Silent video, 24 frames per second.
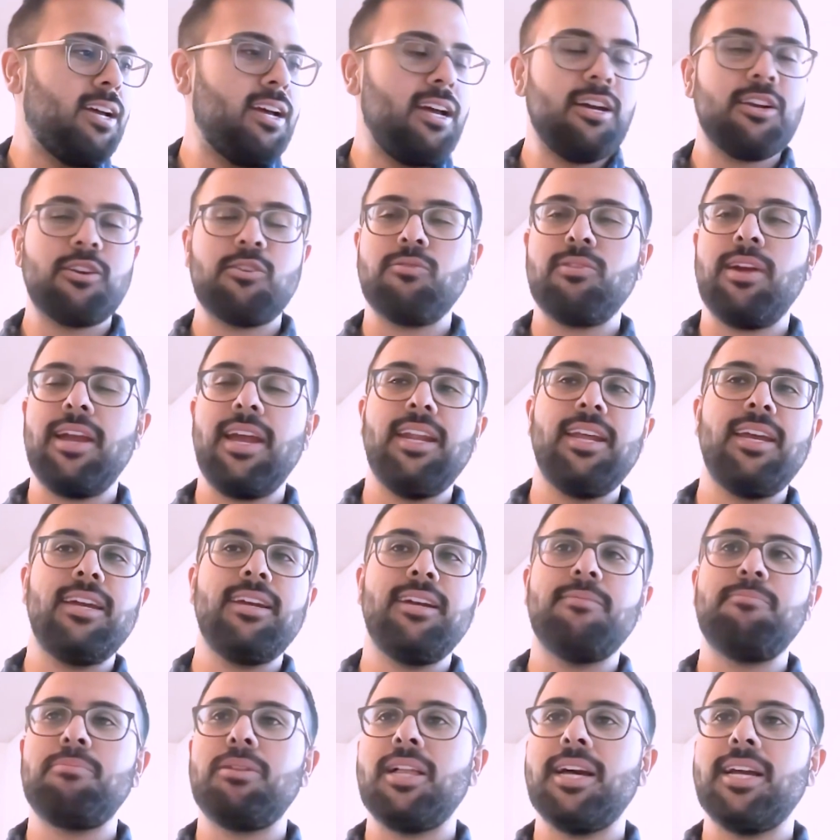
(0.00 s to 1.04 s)
creating
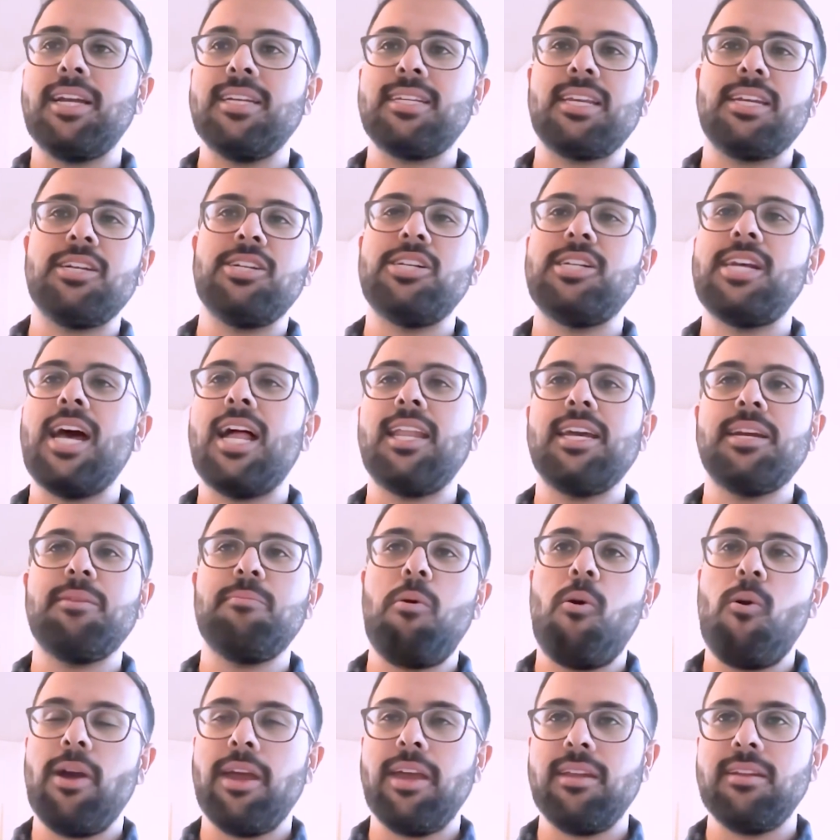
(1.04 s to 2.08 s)
a shelling
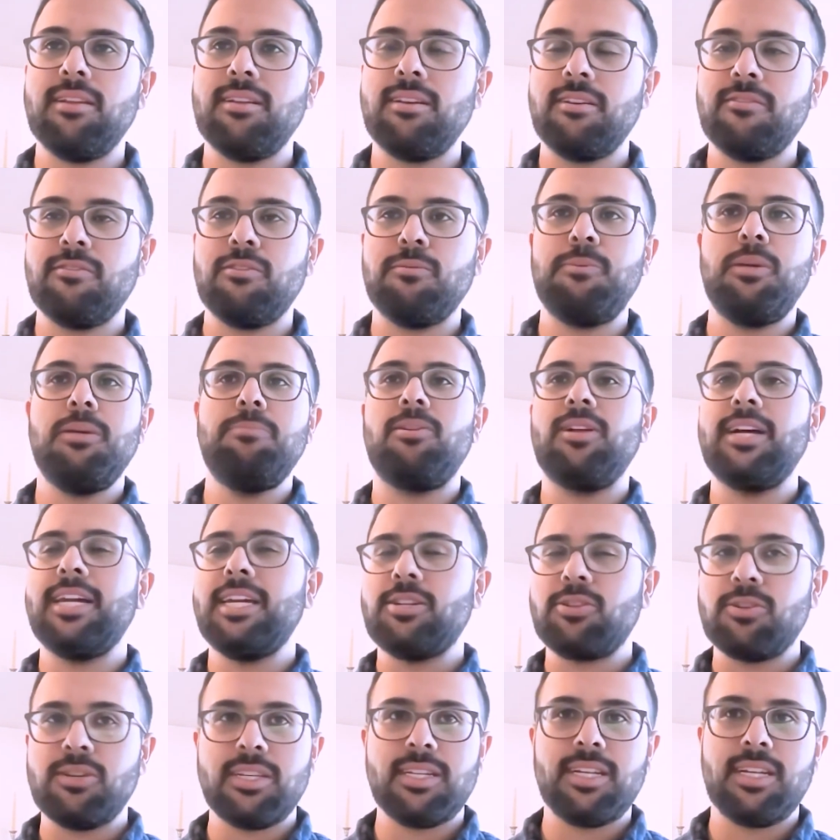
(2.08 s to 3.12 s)
point for people
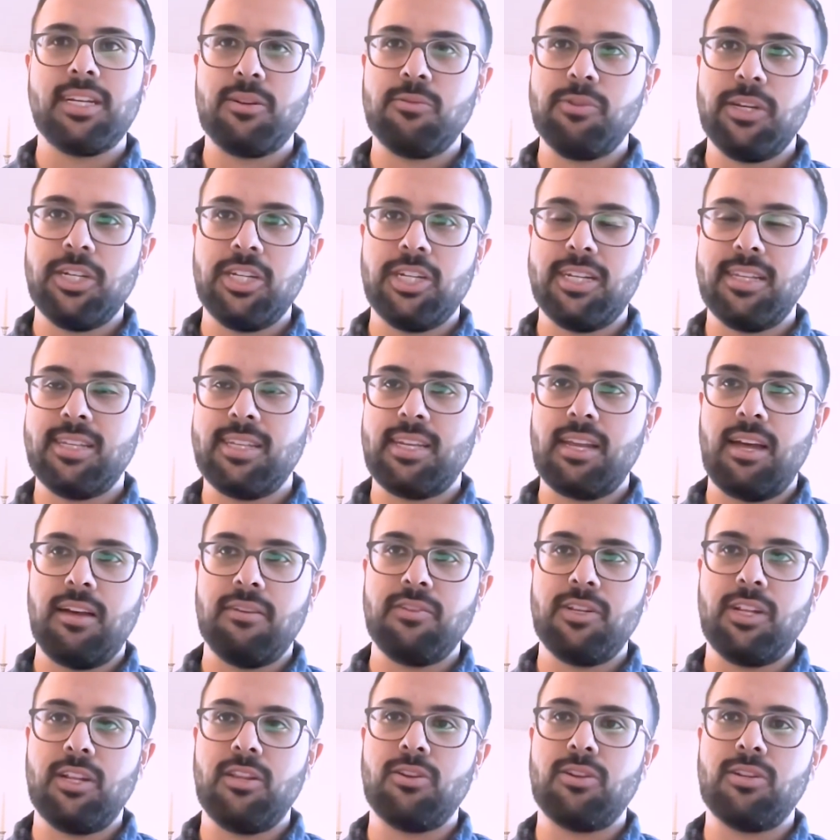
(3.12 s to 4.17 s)
interested in Regen stuff to
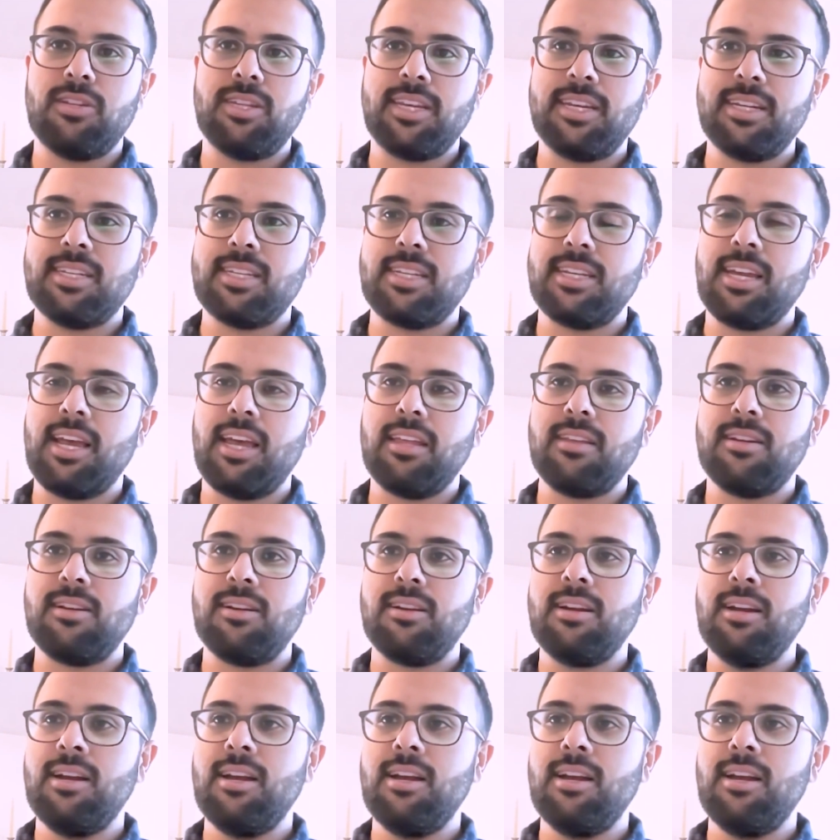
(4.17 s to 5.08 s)
learn things together.